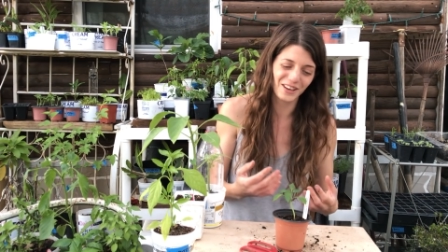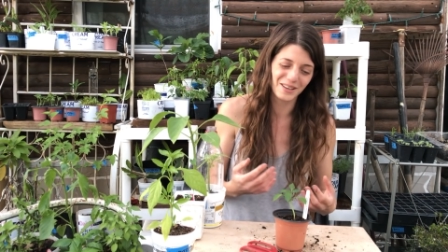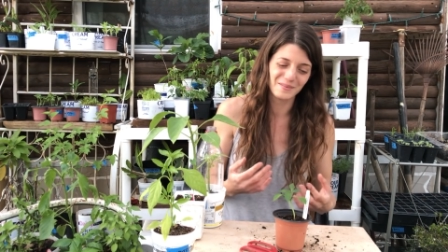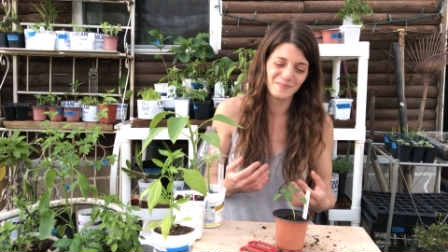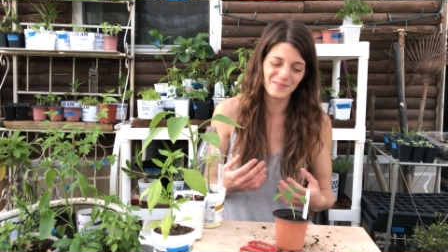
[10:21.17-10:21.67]

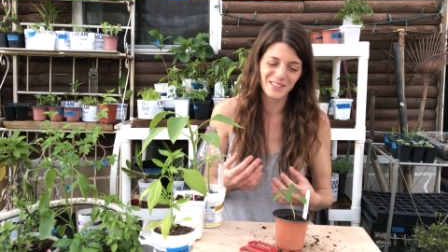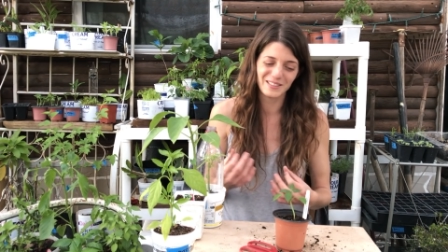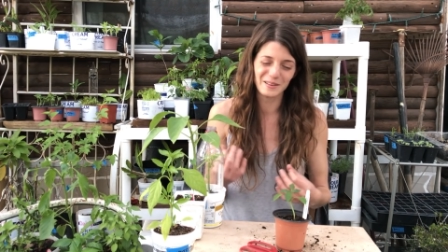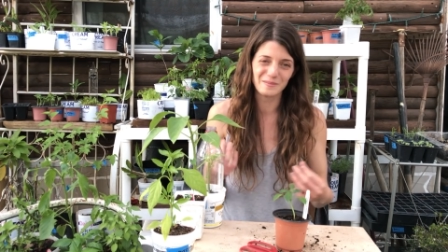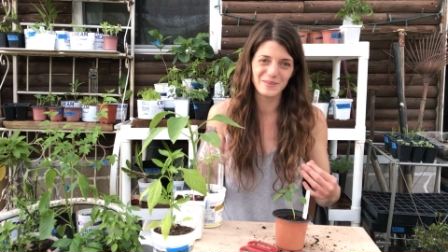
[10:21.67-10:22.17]
from, you
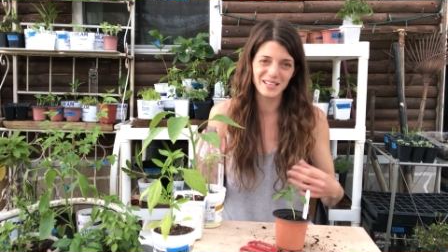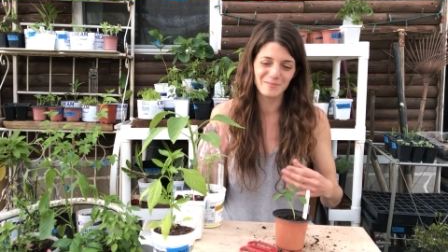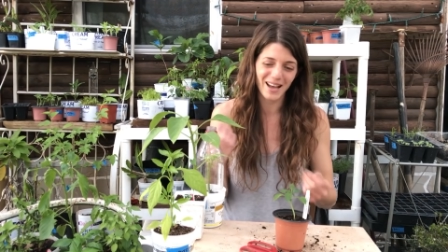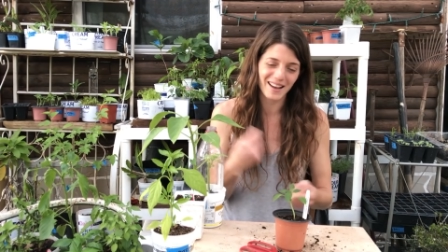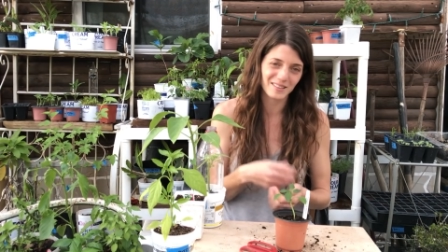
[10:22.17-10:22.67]
know,
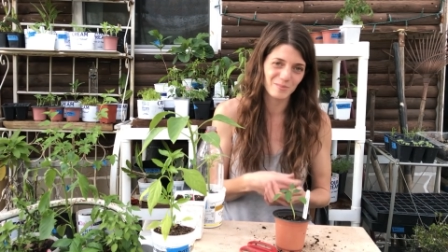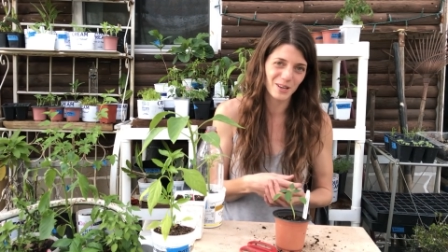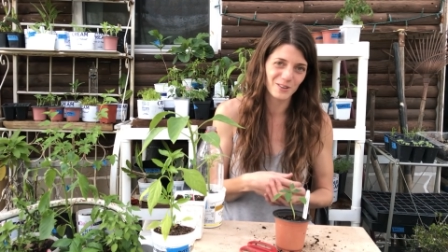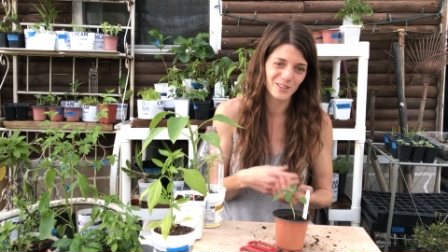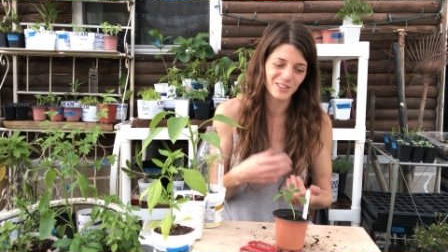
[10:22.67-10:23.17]
being packed
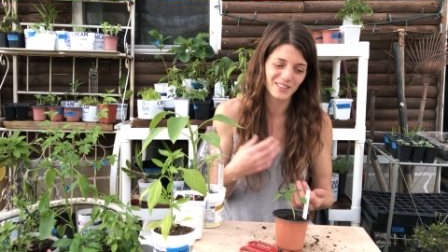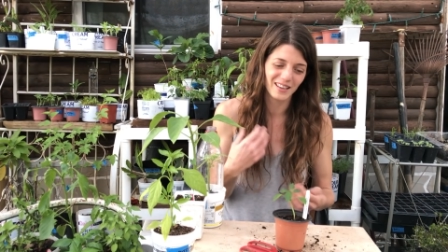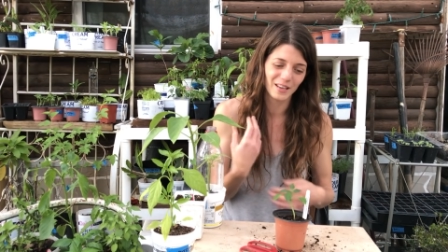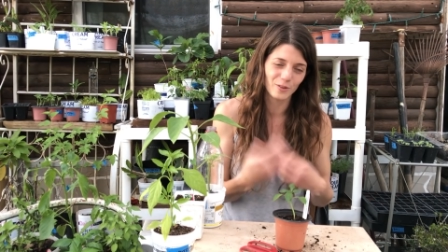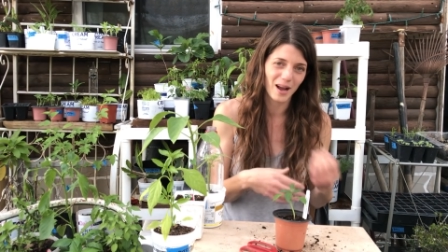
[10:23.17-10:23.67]
bare root
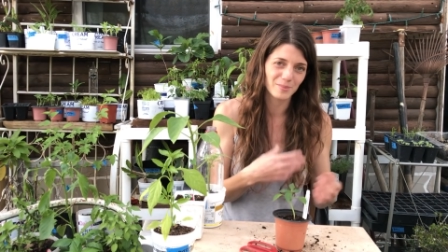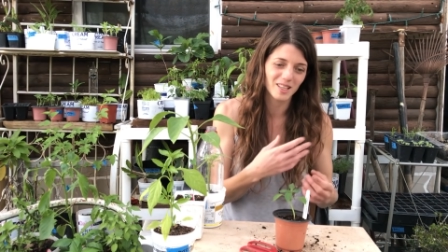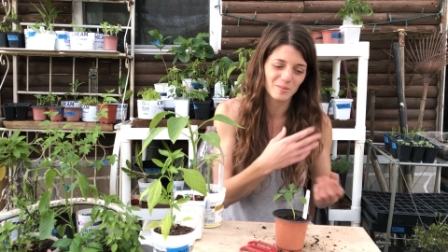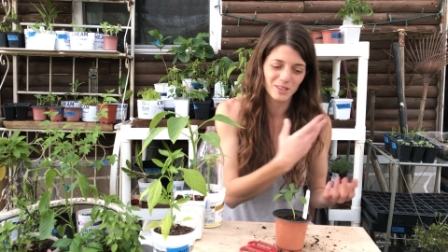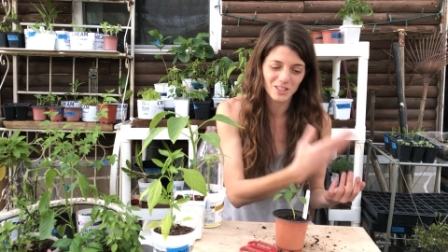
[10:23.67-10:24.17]
and wrapped
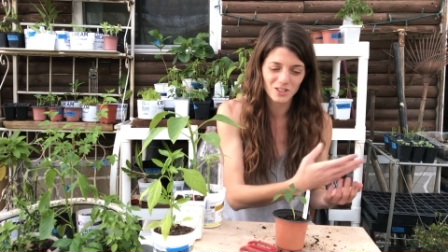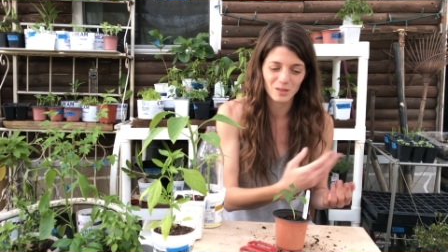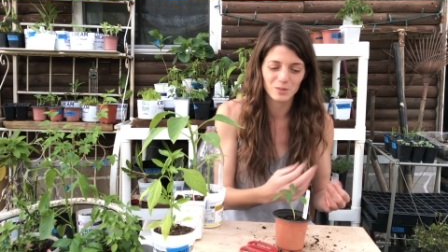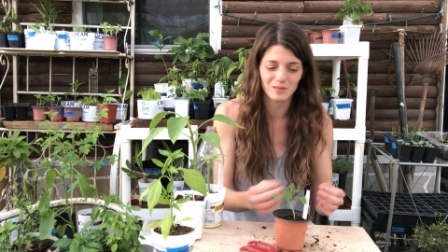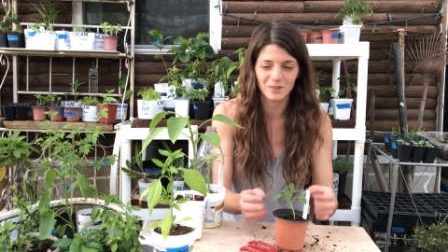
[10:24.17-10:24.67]
up and
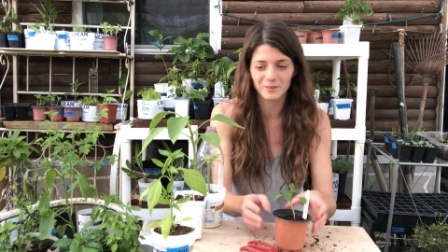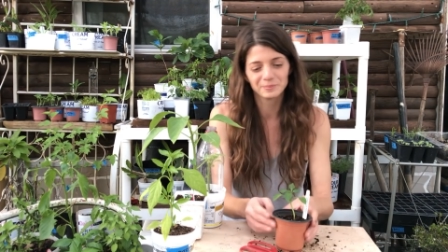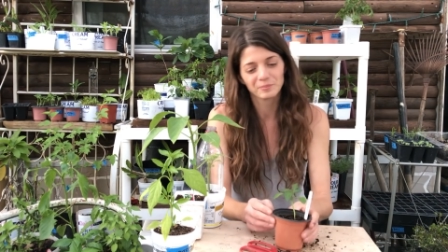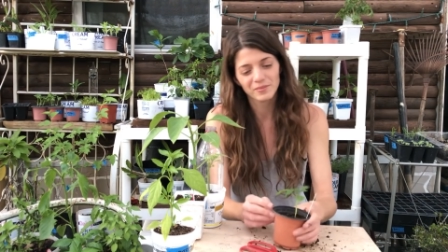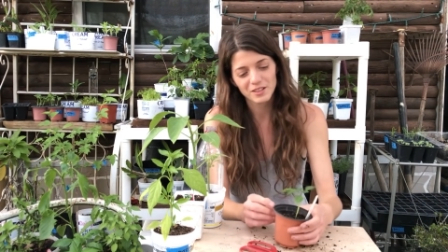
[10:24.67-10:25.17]
shipped to me.
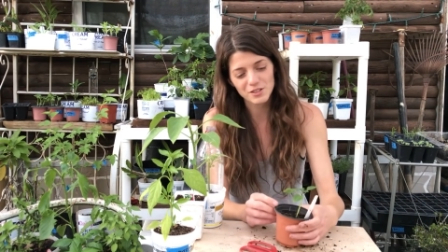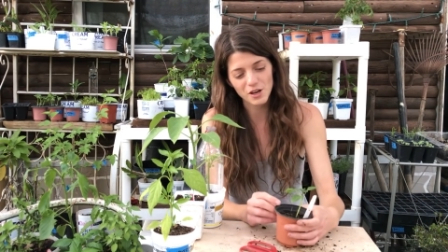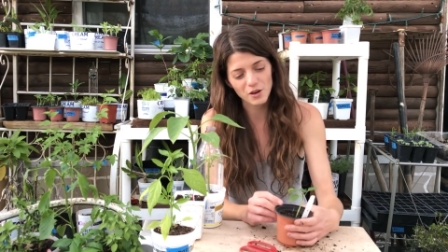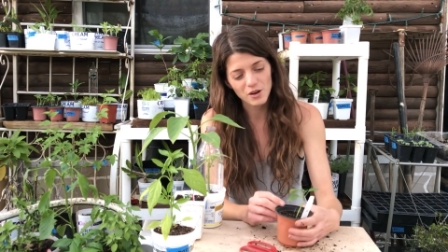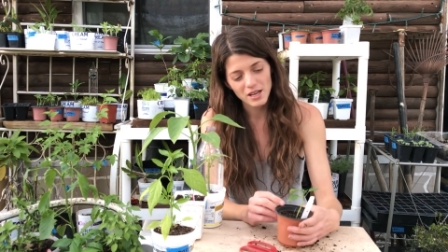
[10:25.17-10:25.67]

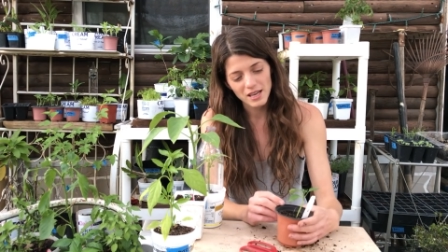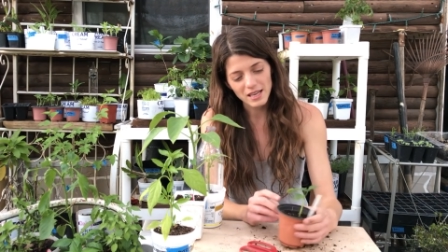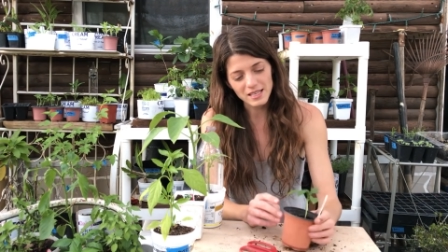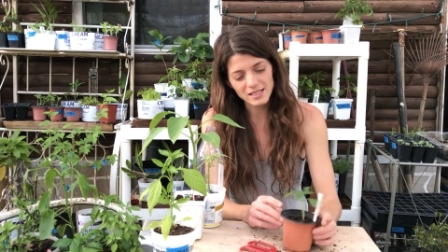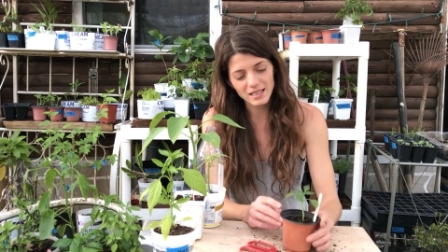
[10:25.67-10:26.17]
So
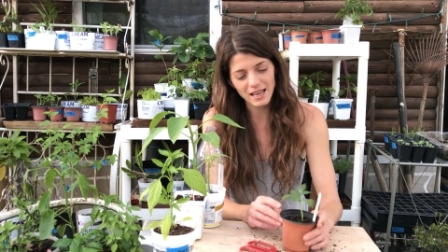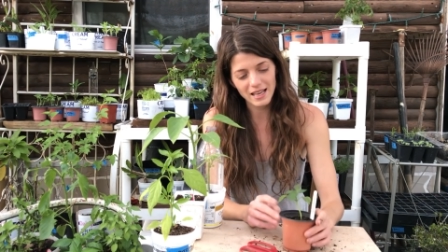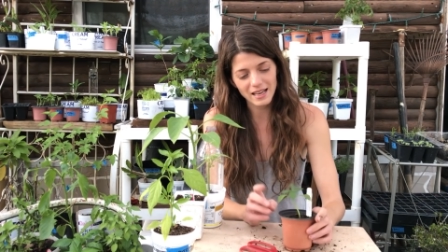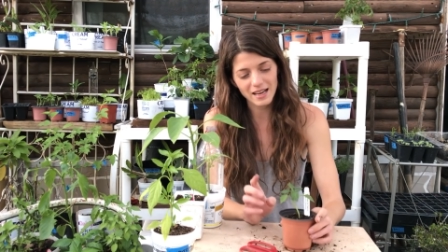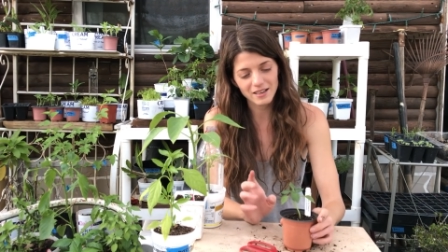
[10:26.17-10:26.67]
he's going to
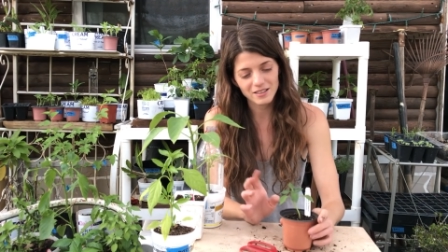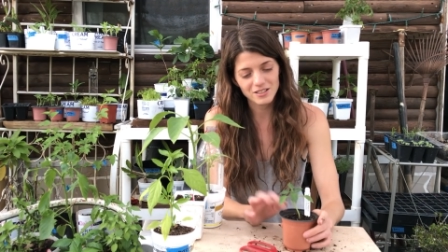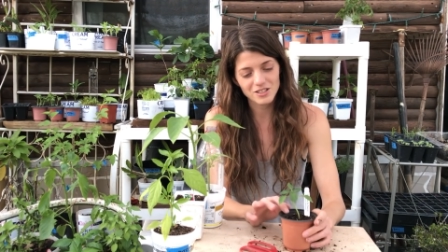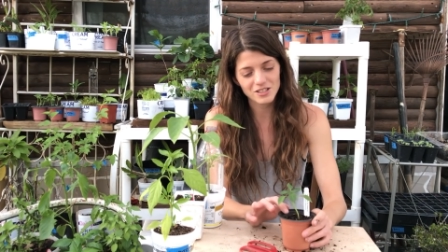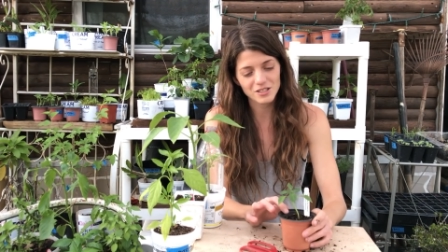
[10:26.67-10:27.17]
hang out
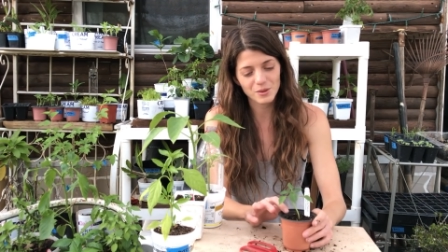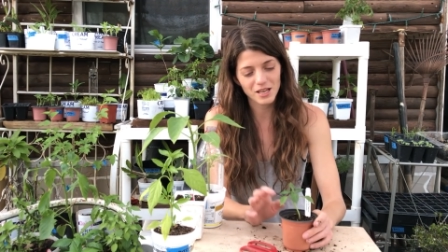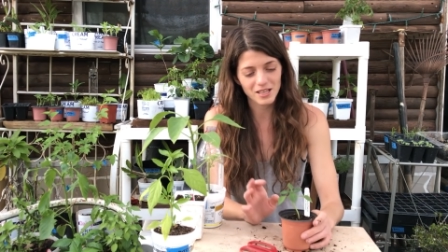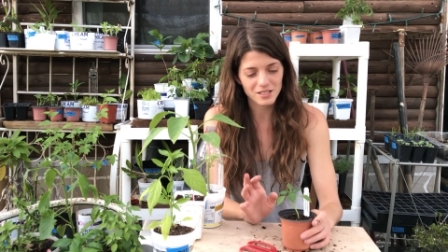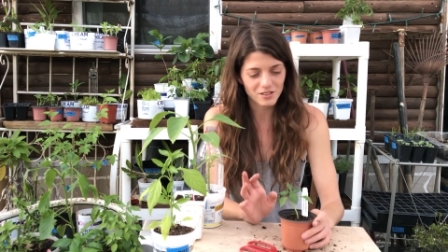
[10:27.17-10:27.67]
just the
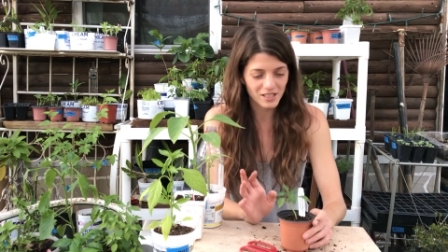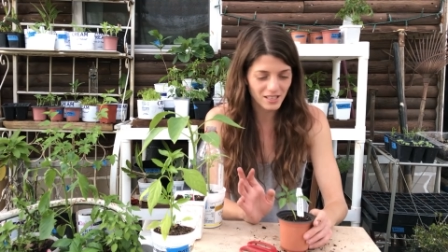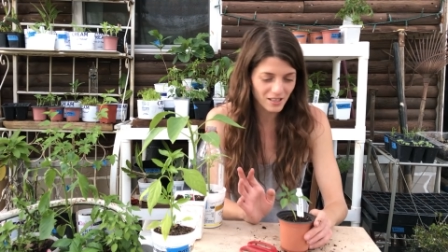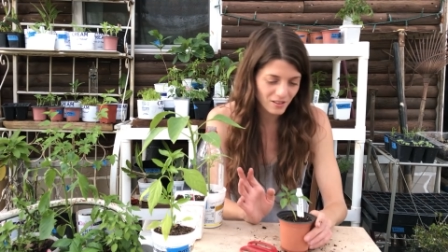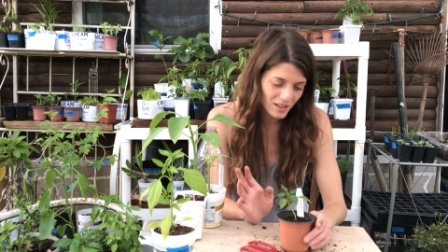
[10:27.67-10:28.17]
way he is right
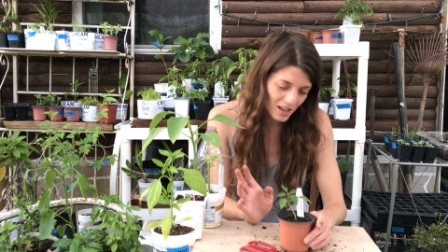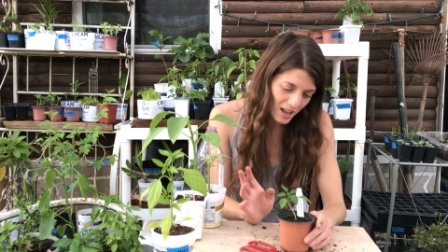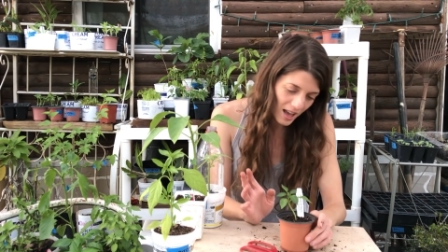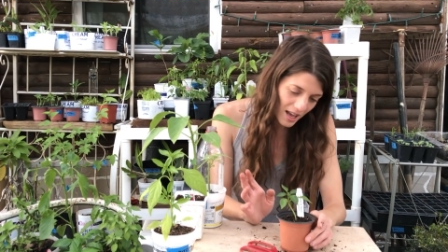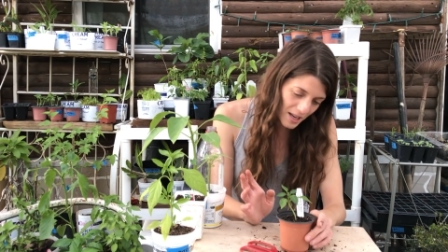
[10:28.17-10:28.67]
now.
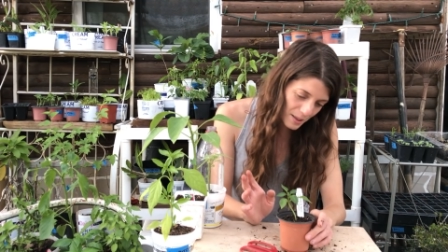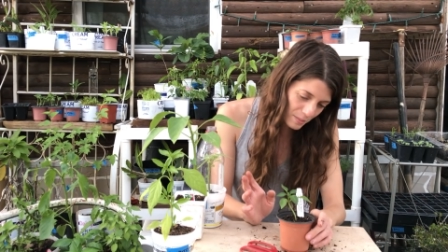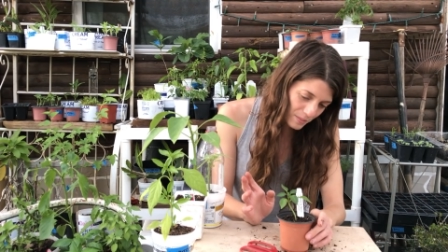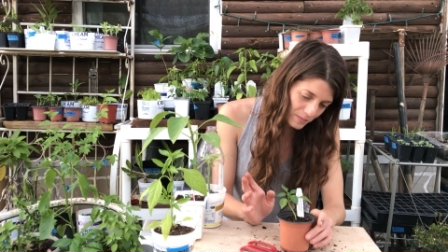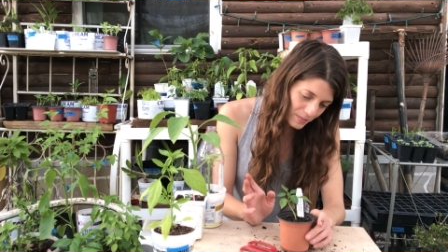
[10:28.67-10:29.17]

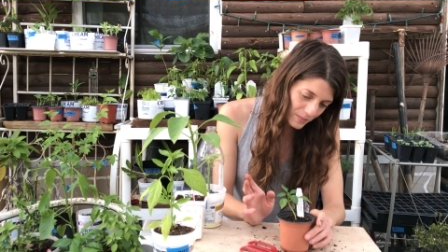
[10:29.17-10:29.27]
Um,